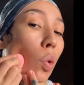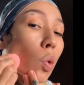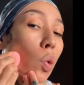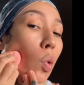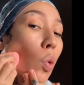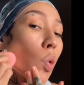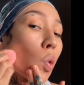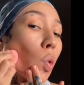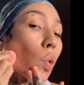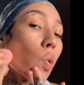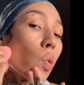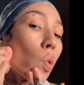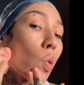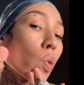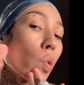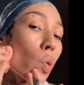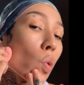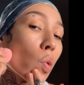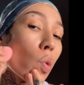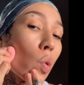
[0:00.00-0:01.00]
like to
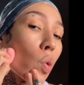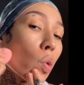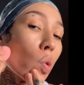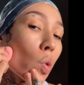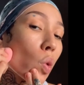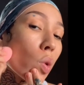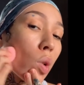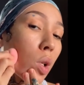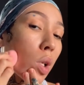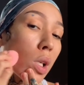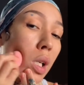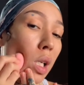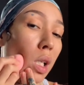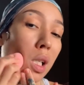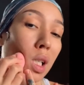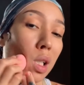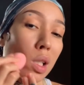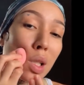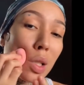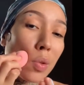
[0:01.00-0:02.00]
emphasize them just a little,
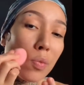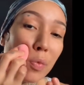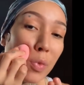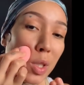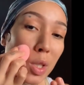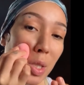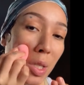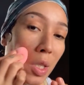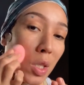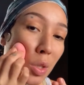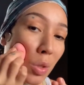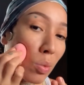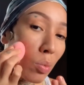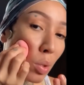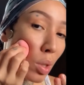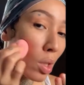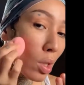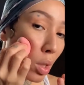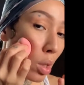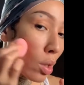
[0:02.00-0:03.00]

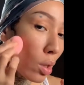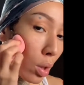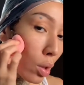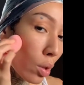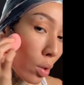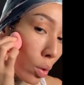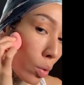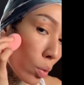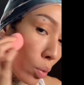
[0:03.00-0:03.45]
not too